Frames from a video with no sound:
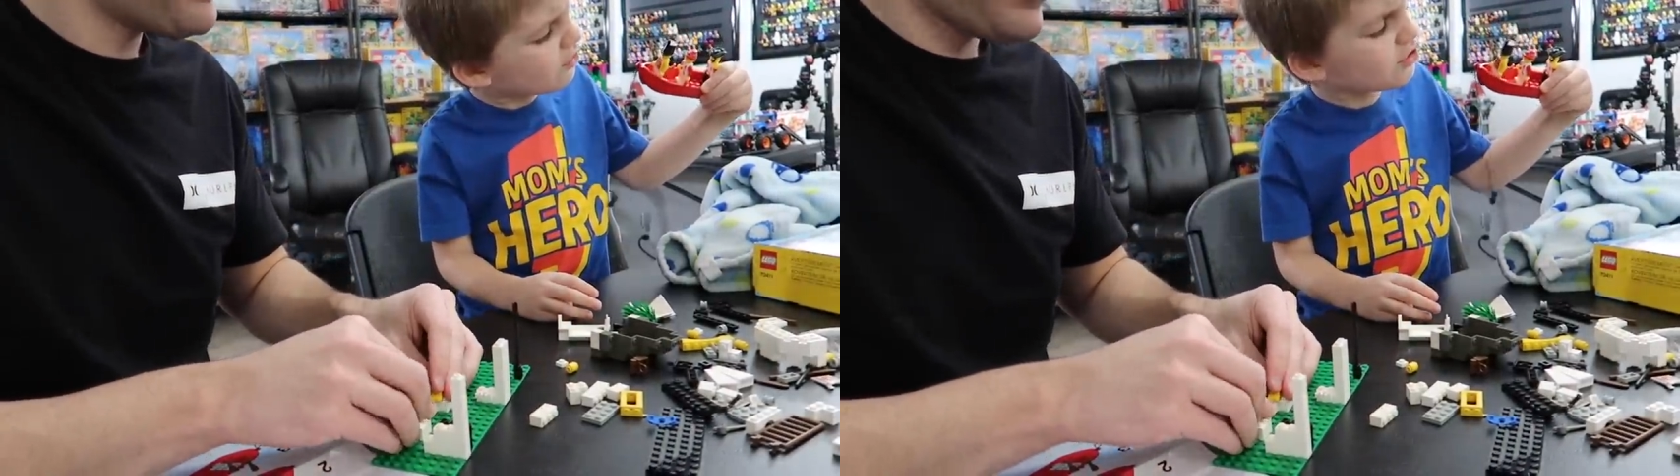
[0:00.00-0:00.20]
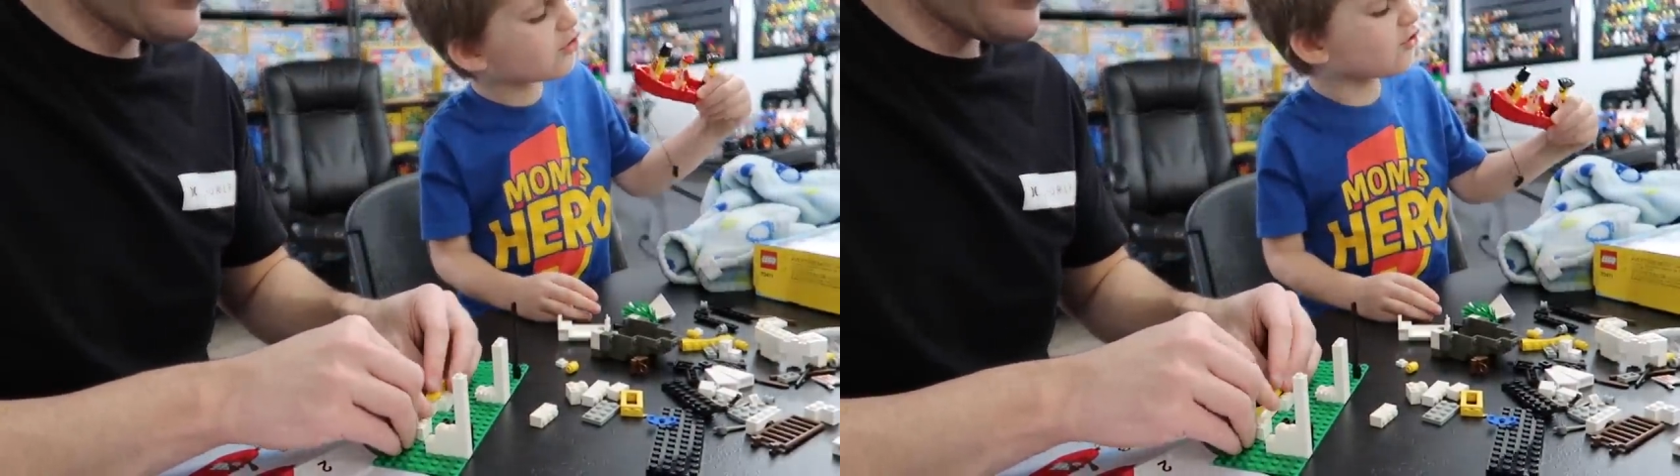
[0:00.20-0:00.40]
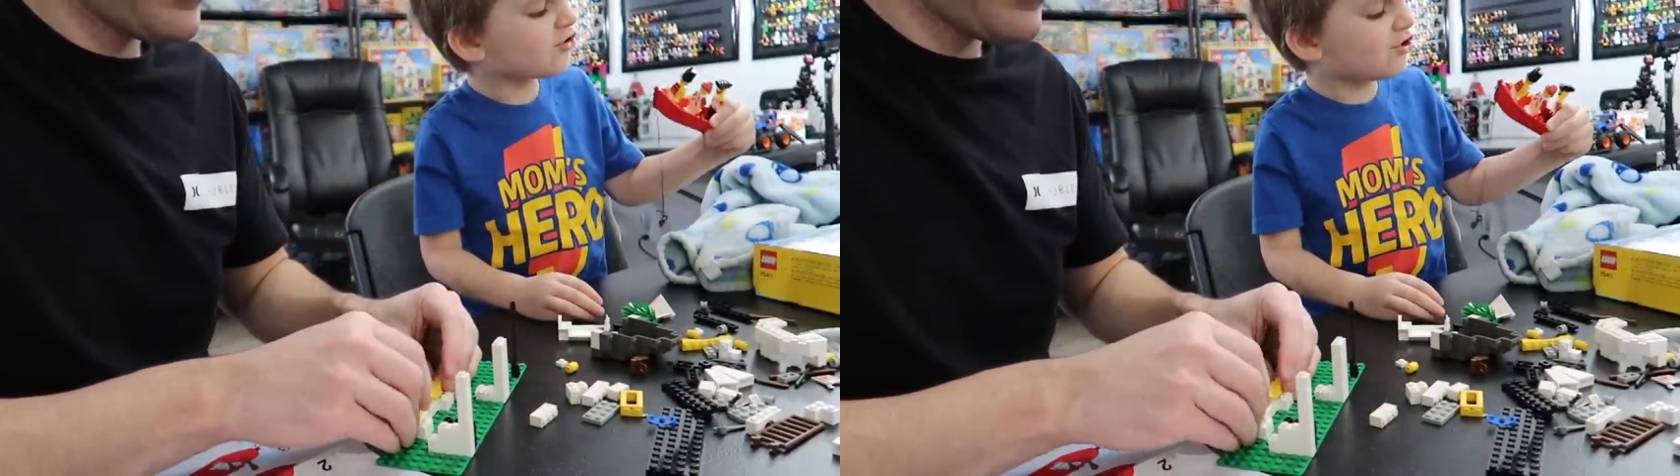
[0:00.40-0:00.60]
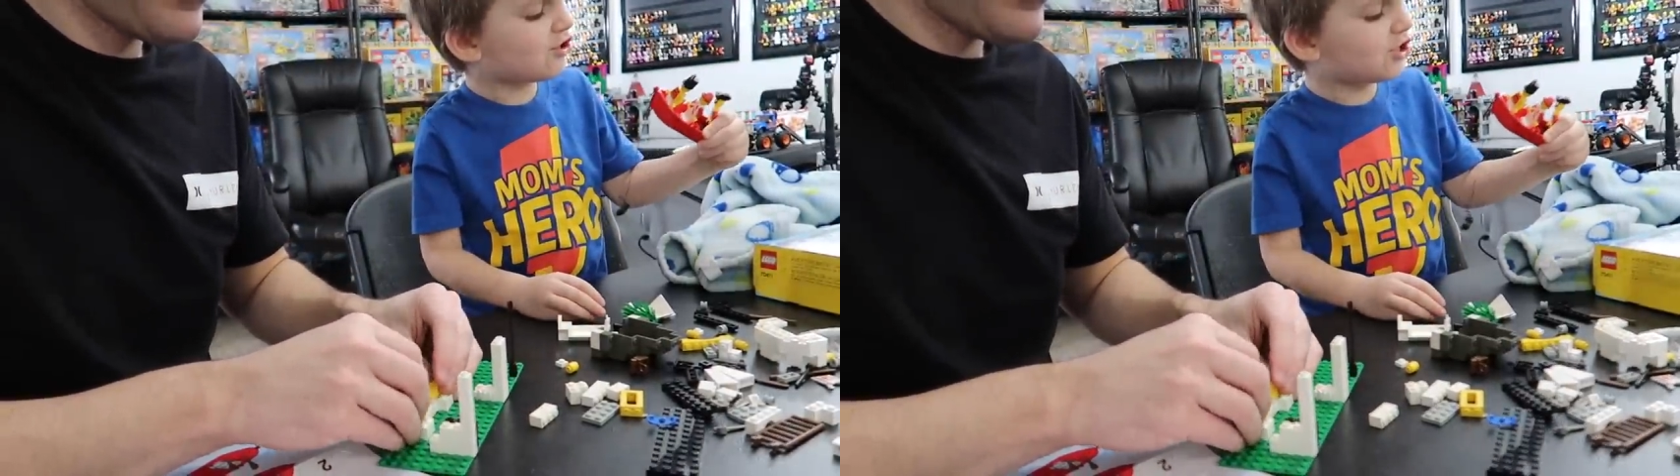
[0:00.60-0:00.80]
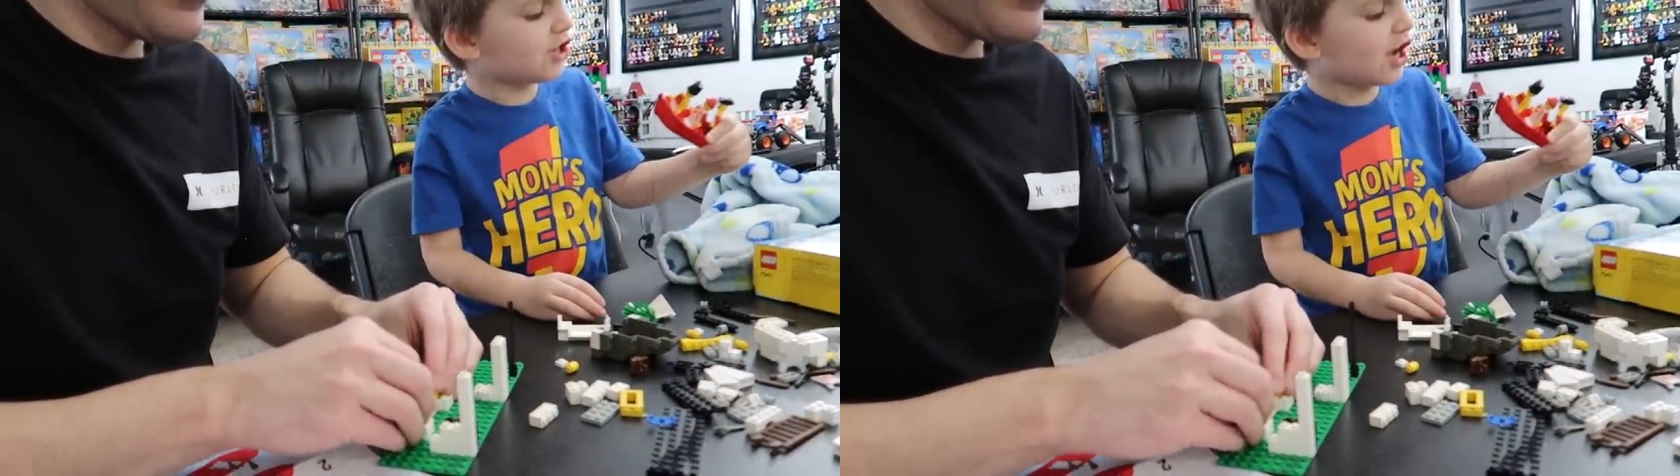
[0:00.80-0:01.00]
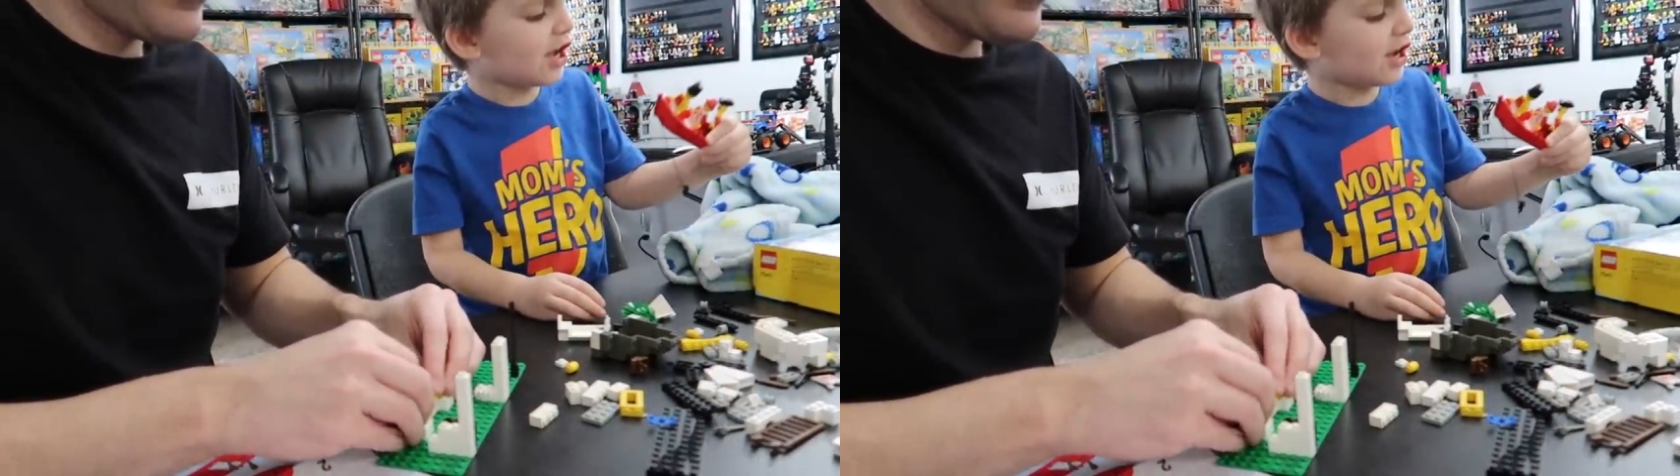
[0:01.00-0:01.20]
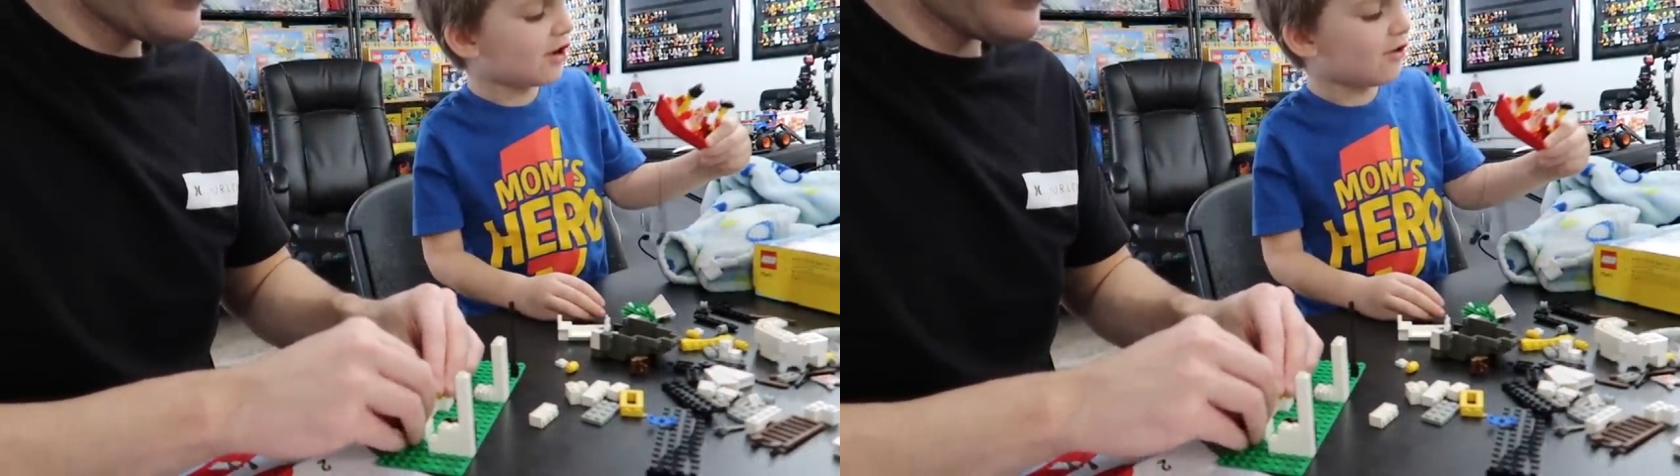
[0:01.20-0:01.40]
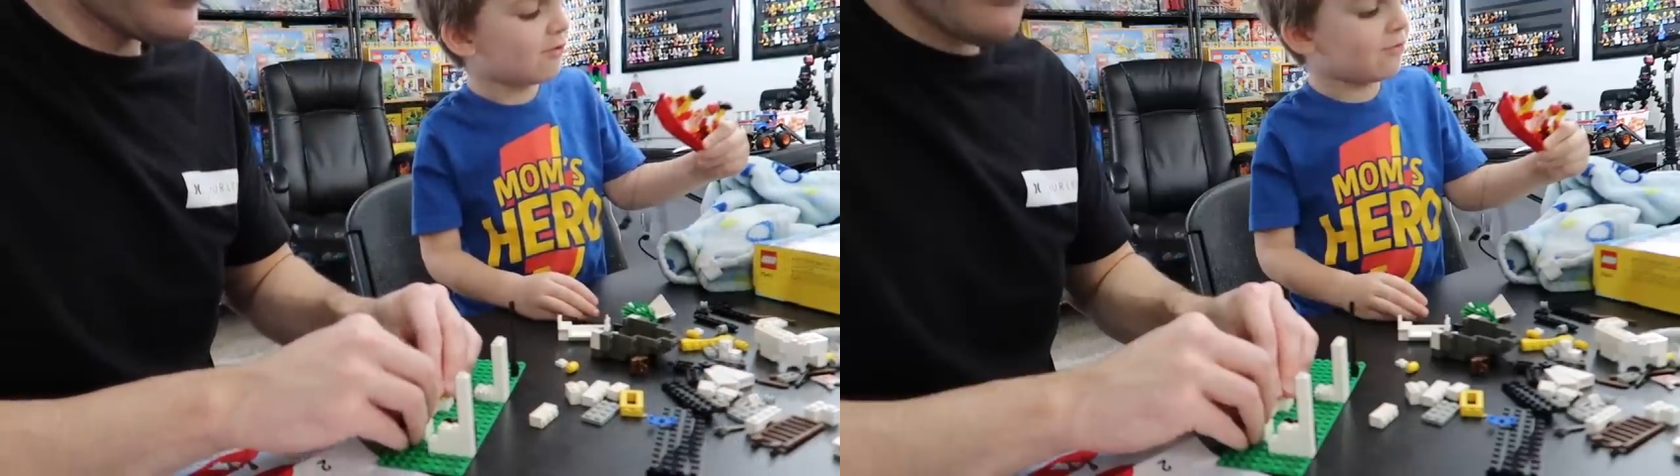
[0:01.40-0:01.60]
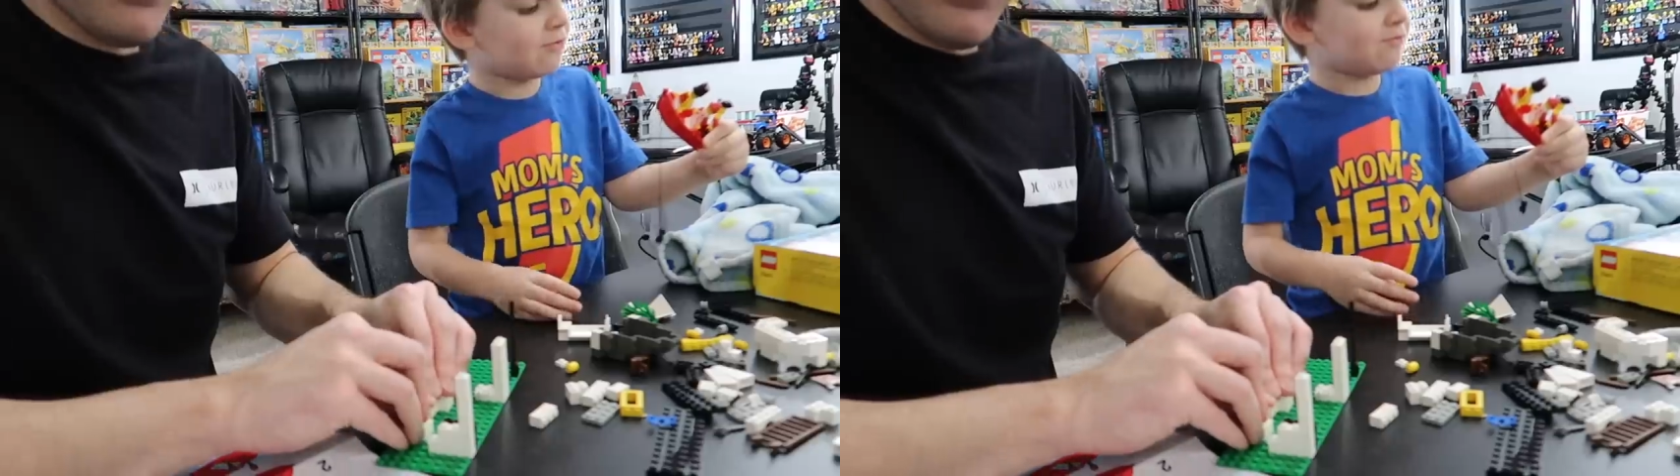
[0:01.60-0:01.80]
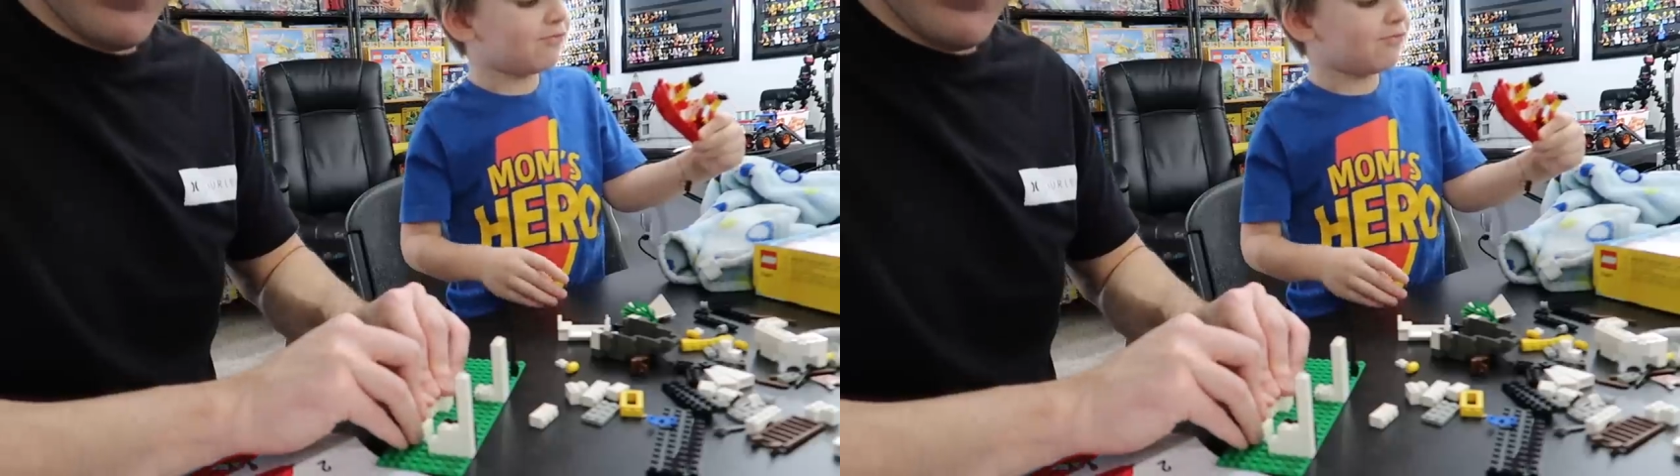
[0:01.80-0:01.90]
You're in jail,